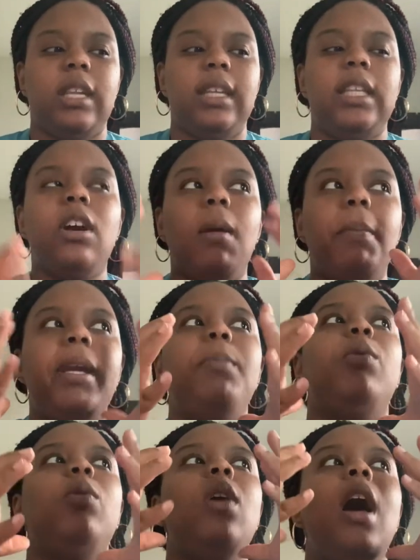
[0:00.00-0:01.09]
Like there are
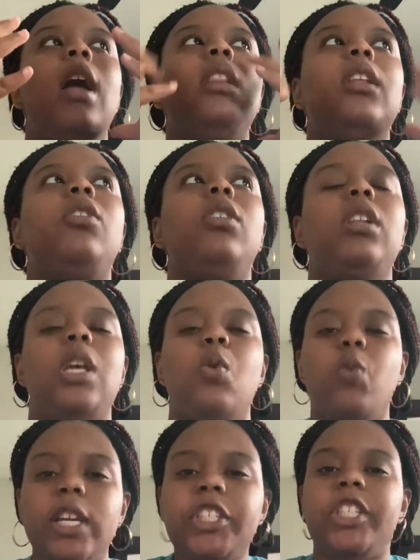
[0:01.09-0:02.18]
people literally
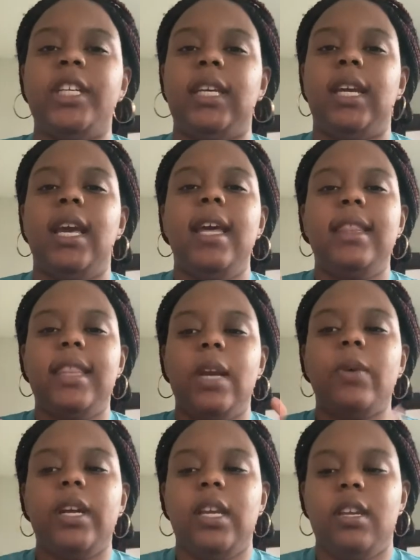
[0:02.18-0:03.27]
wishing they
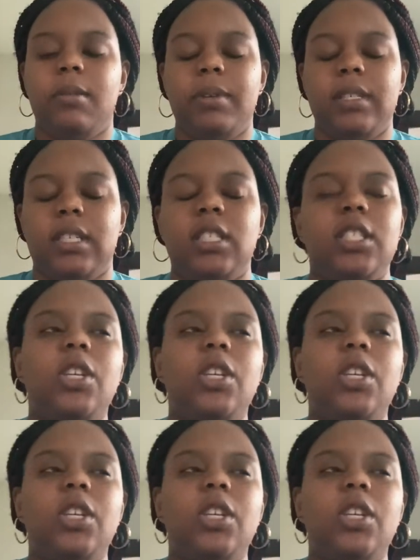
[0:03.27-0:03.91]
were in your position.